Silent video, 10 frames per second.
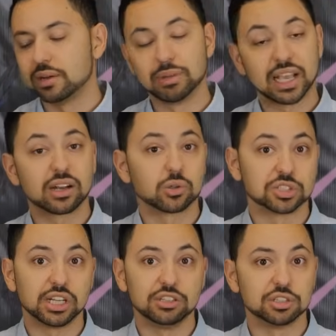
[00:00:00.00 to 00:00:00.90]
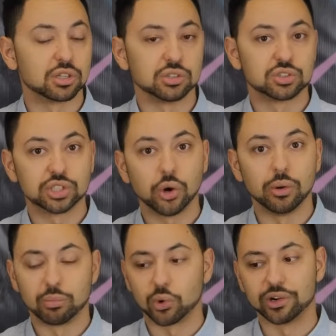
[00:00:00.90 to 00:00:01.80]
mechanical stages are so
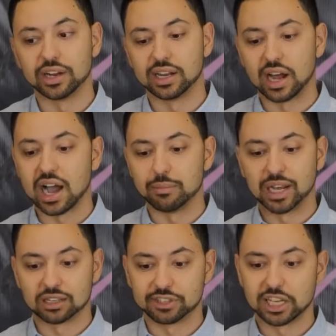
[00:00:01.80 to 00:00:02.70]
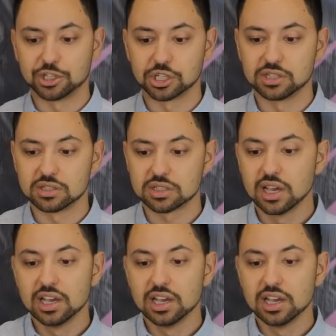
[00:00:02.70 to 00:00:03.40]
important at high magnifications.